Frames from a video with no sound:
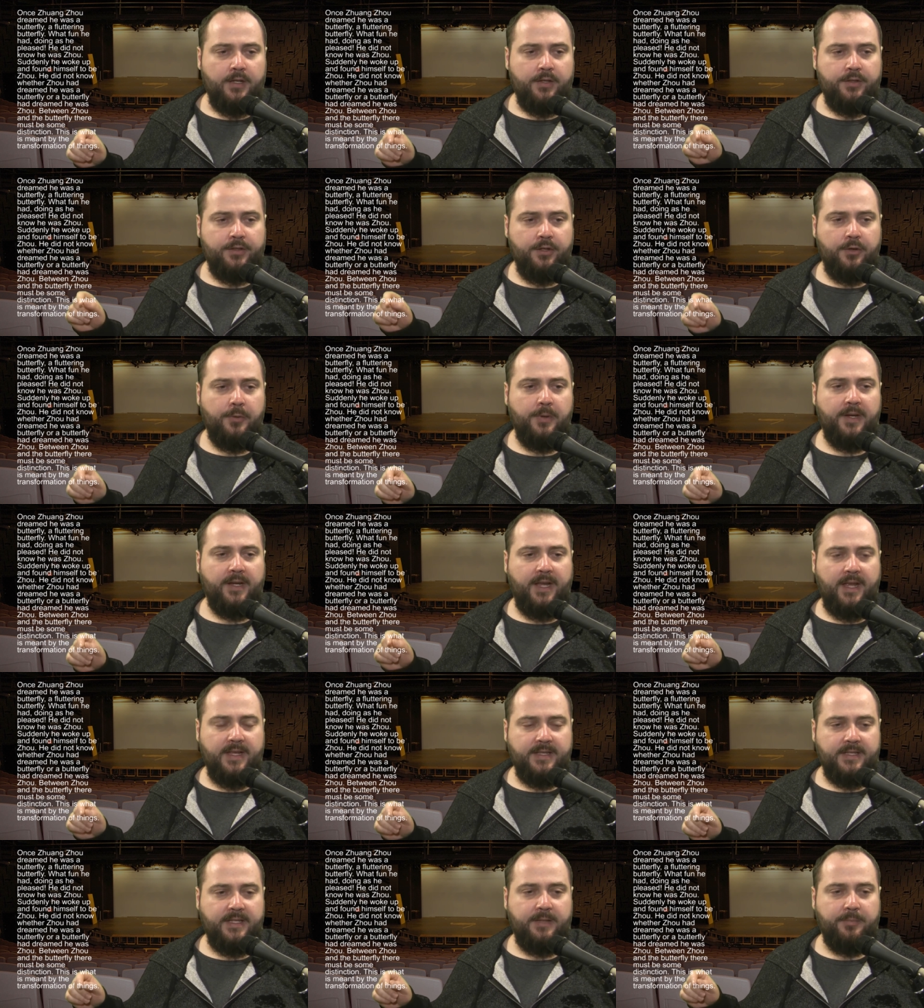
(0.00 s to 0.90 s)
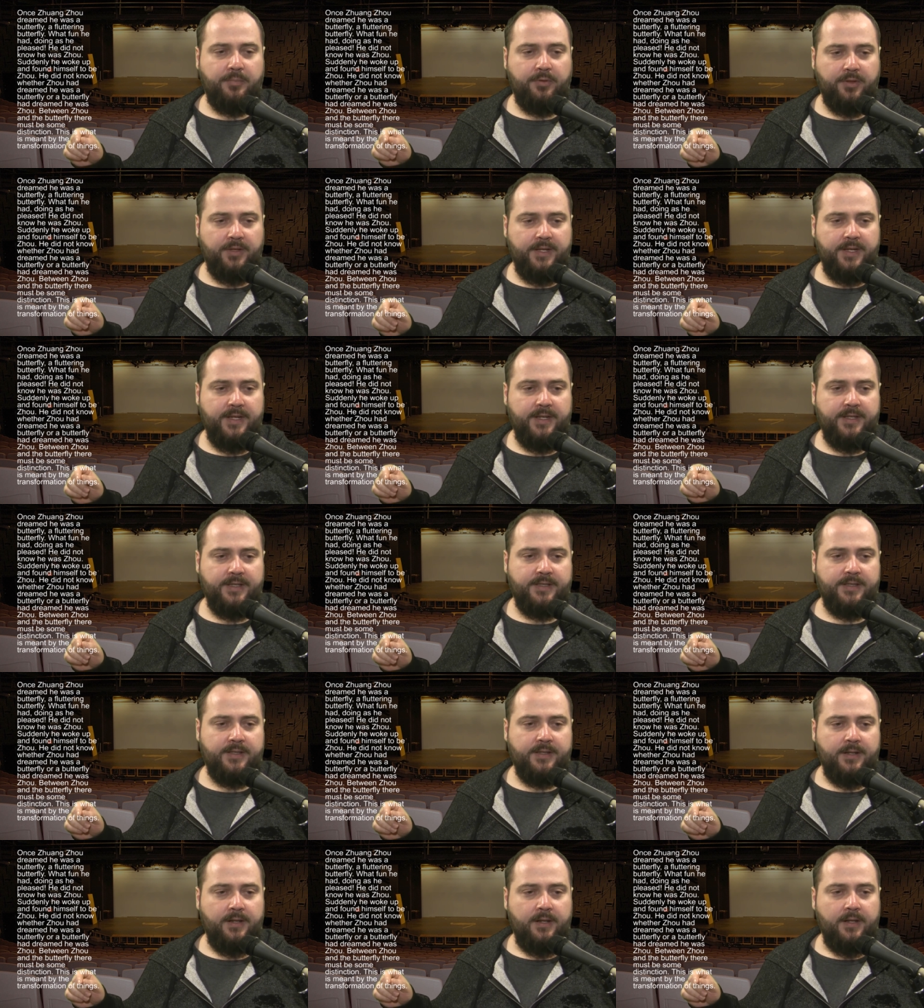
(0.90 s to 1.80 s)
Doing as he
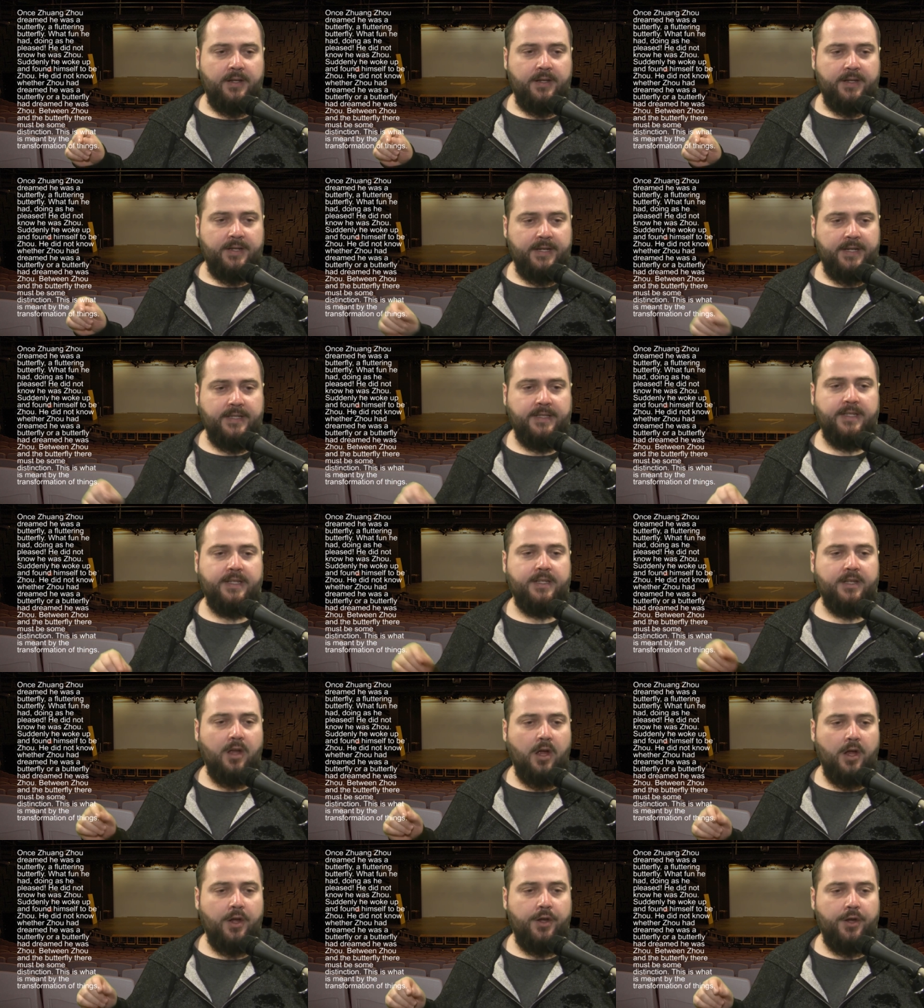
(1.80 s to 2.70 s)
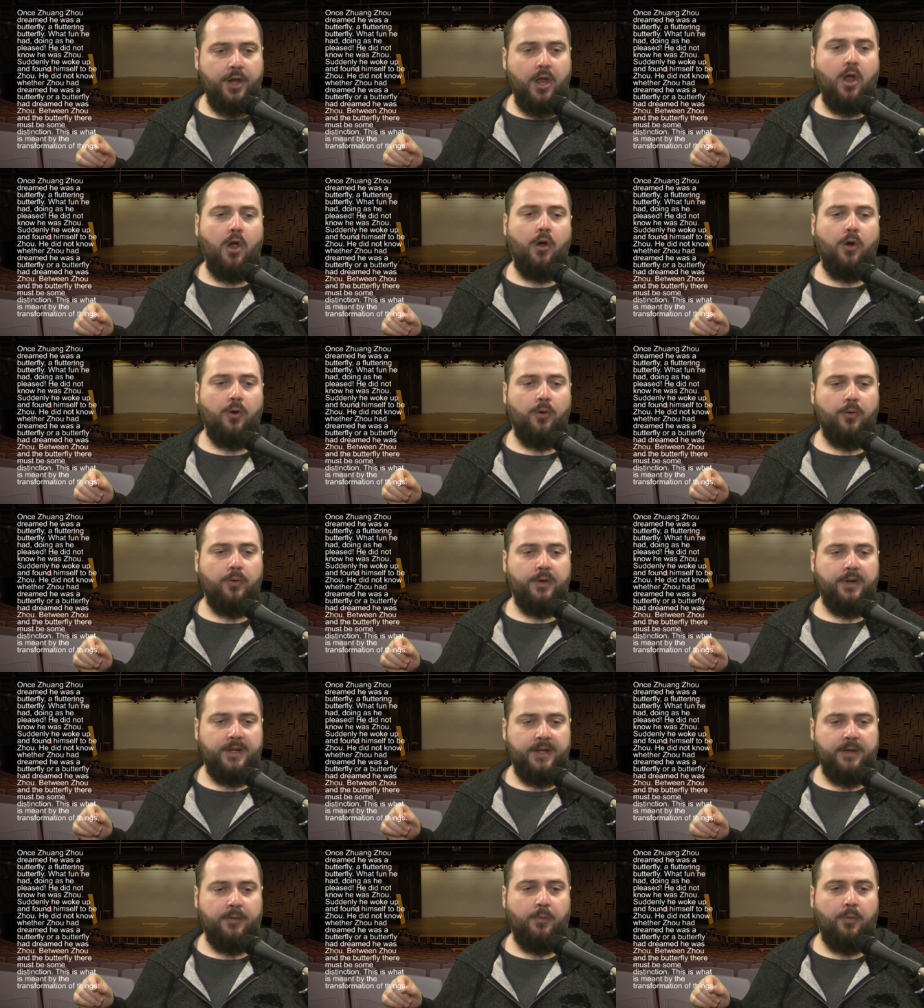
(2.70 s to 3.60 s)
pleased, he did not know
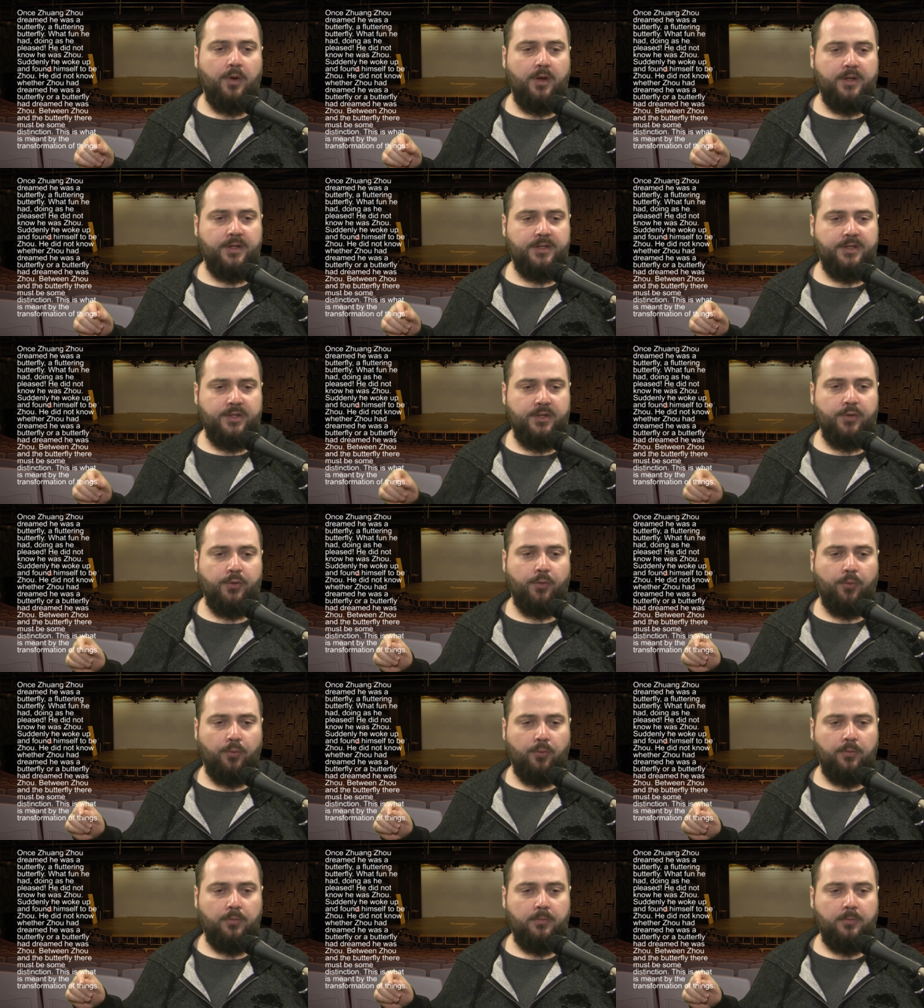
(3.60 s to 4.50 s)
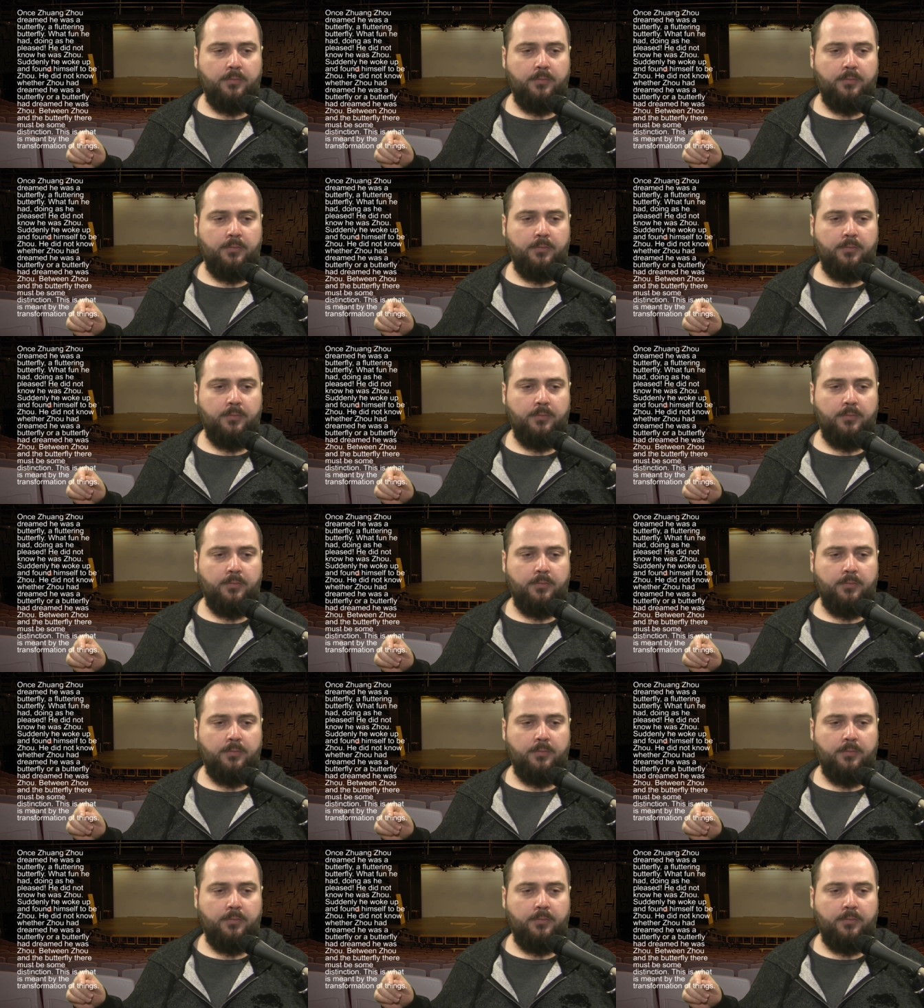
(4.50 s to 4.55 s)
he was Zhu.